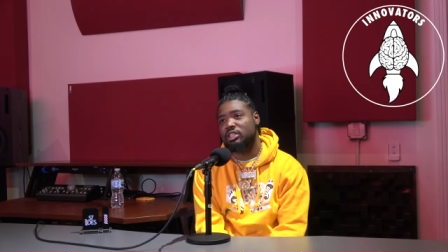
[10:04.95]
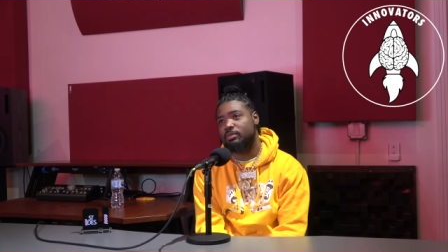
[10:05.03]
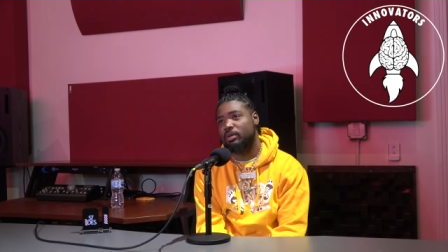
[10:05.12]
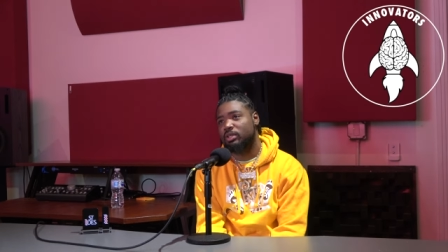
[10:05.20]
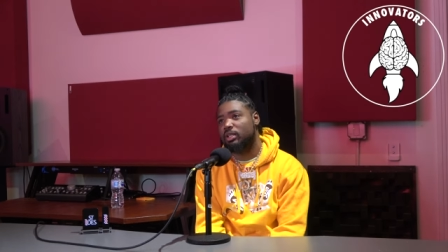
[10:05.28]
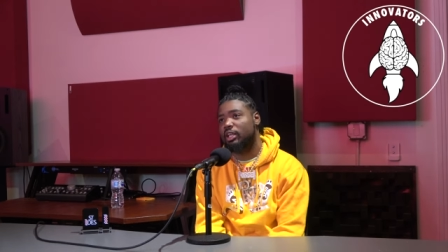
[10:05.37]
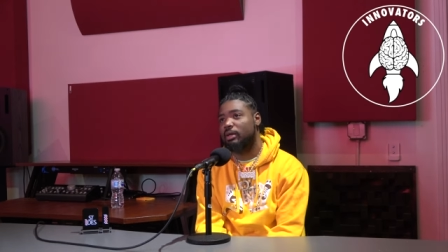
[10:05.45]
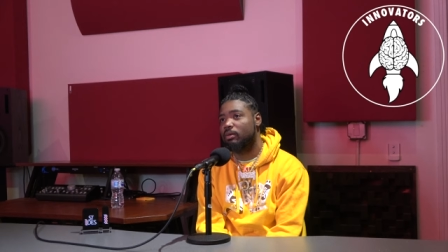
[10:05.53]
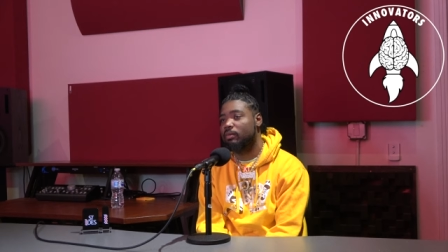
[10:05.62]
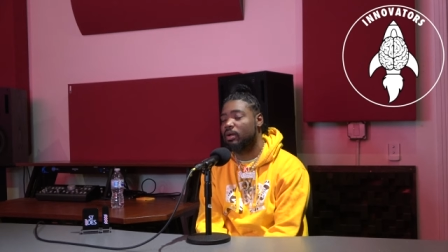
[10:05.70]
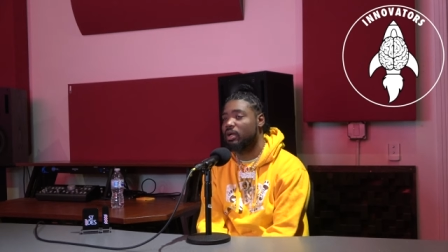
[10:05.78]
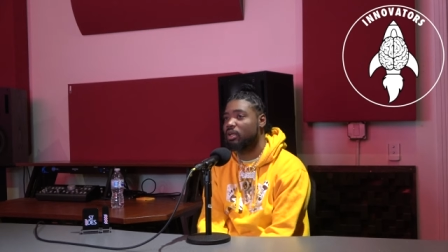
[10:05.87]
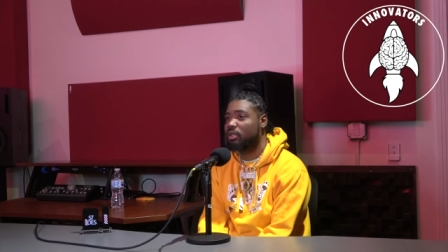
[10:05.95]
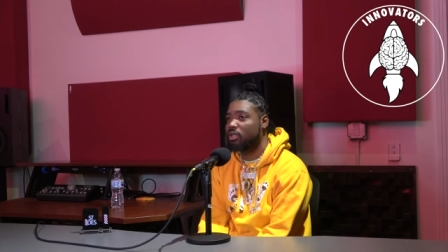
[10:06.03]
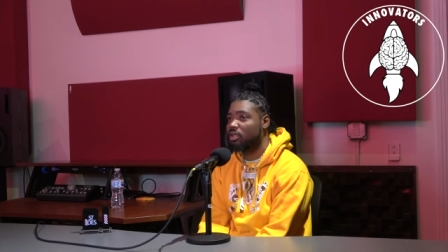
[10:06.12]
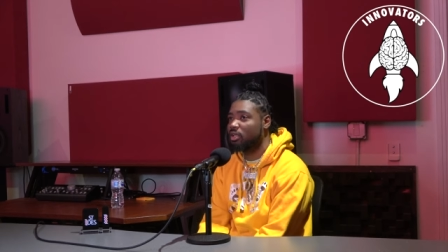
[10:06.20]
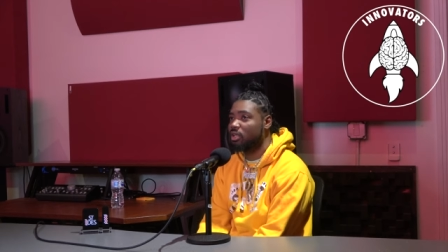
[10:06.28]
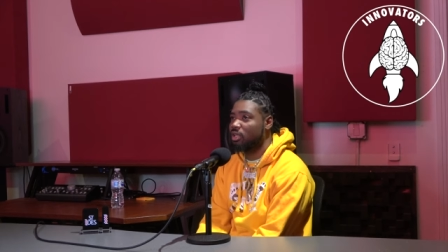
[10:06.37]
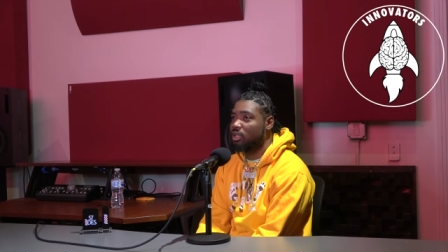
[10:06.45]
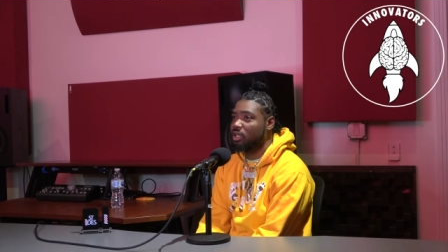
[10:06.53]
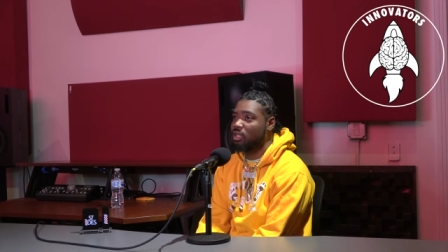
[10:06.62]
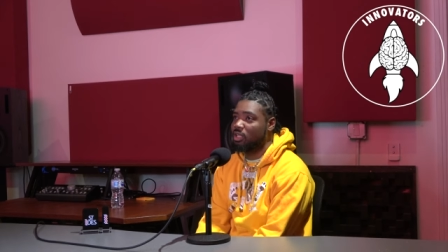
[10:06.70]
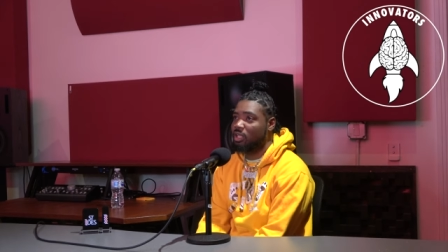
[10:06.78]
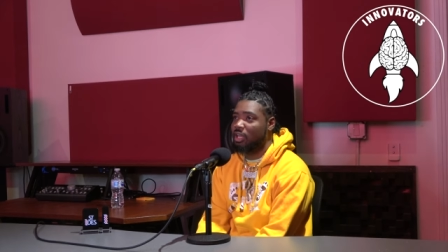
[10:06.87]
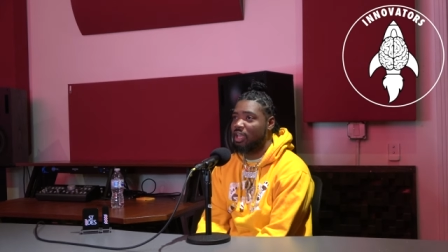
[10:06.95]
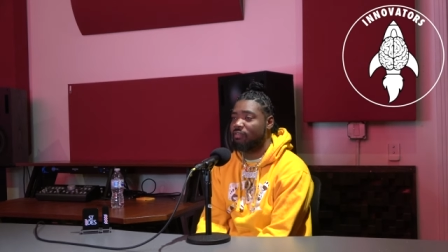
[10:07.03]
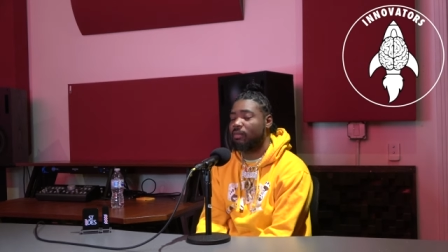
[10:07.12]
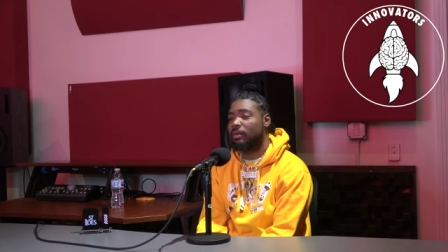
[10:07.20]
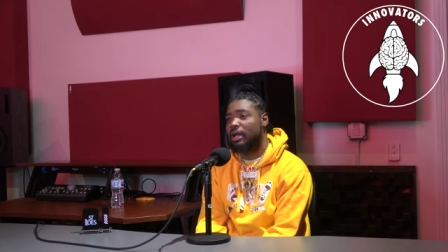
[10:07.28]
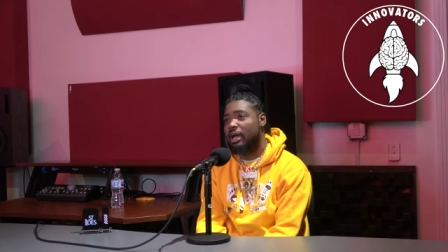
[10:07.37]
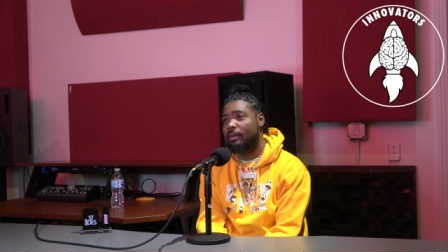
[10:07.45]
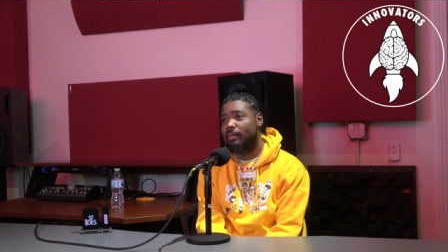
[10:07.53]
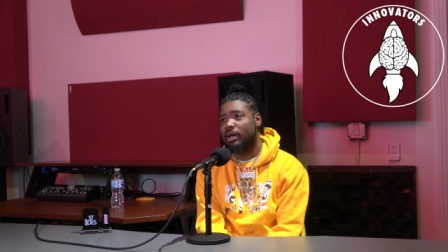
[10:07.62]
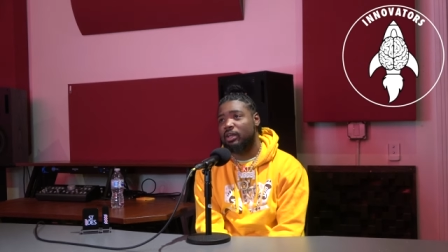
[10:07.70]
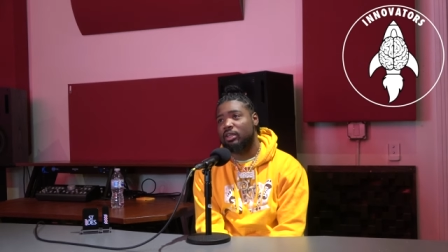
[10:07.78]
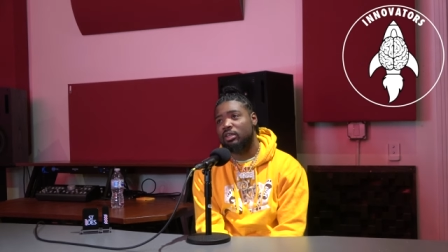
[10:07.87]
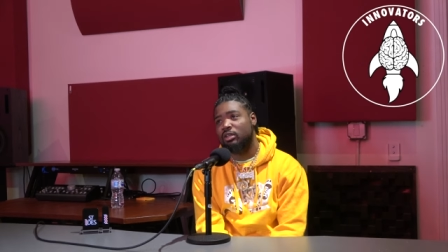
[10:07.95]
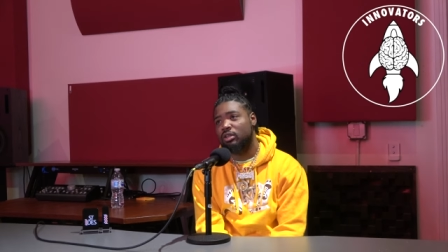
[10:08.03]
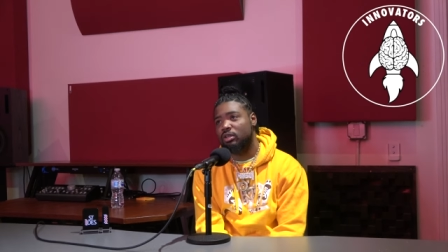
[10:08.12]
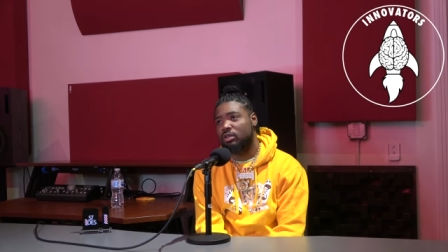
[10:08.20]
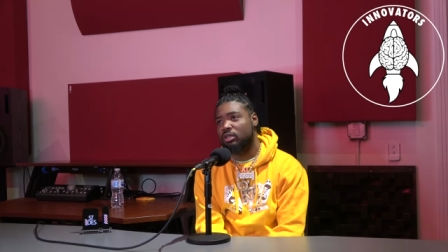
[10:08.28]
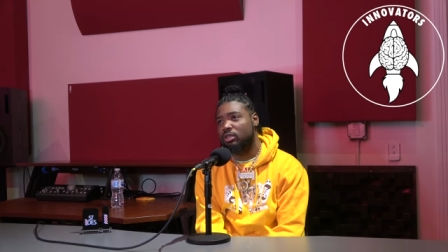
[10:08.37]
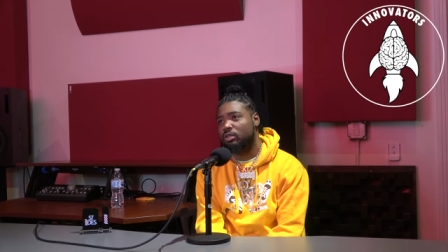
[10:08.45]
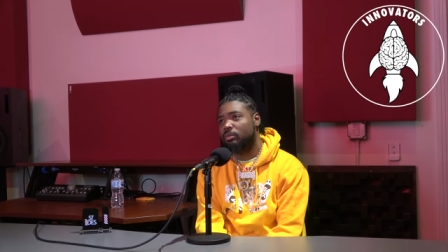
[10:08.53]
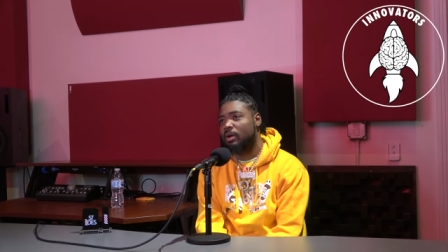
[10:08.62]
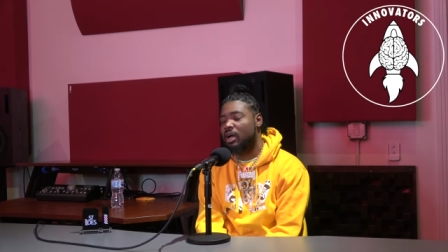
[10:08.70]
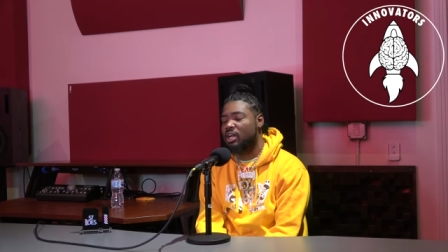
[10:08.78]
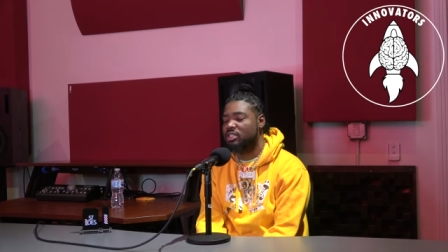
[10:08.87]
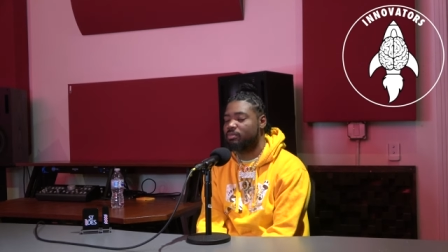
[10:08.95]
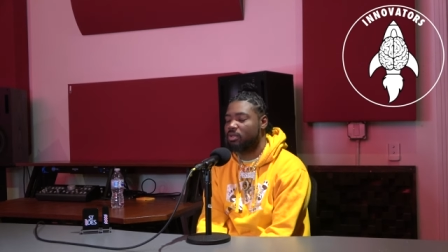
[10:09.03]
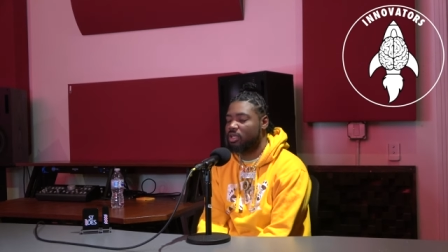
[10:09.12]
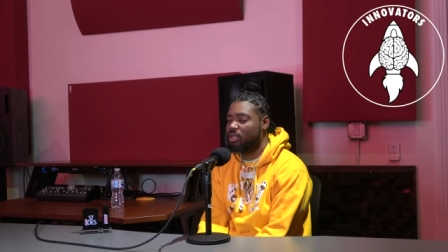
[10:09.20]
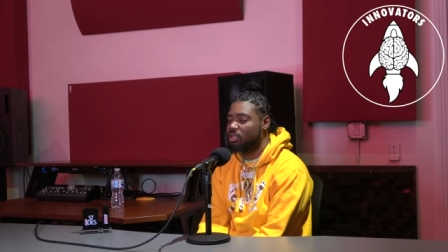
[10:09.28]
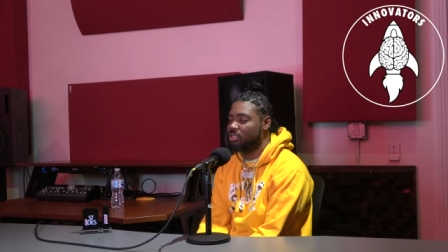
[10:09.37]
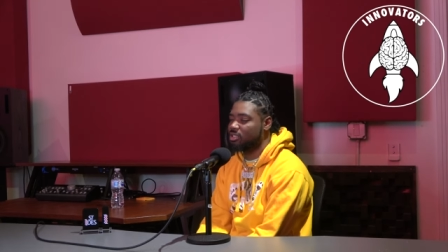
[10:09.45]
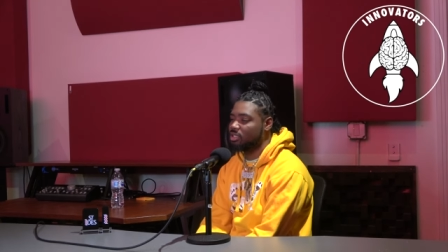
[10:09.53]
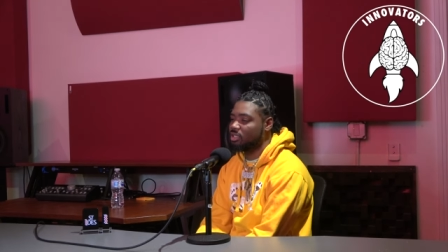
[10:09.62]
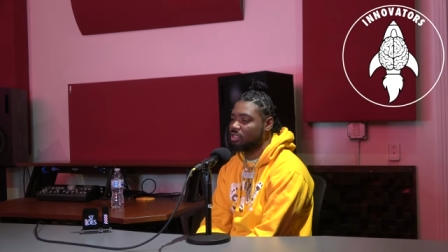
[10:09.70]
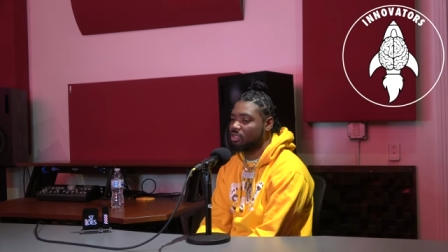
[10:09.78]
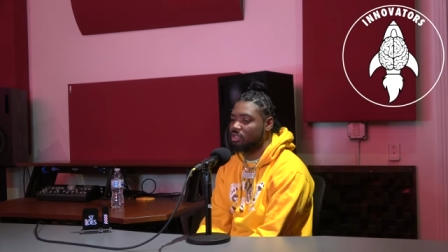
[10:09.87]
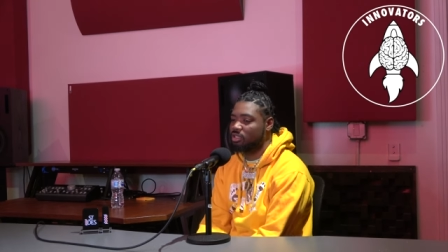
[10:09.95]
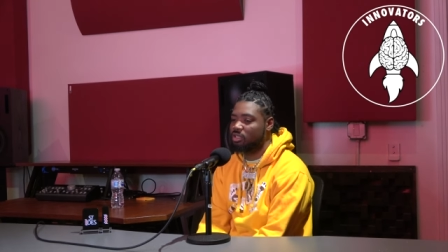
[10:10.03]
I just put the label behind it, and then like from God Body, you know, um, I explain this, uh,